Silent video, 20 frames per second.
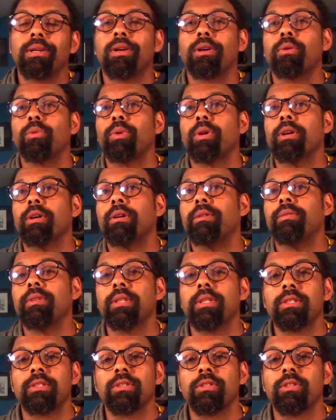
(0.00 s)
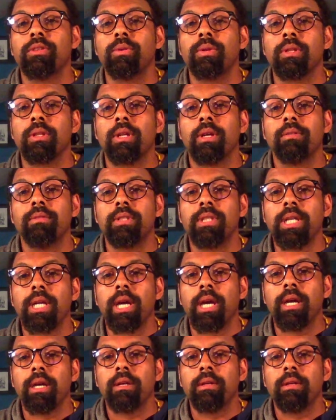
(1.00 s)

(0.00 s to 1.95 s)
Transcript: aware of and listen to and love today.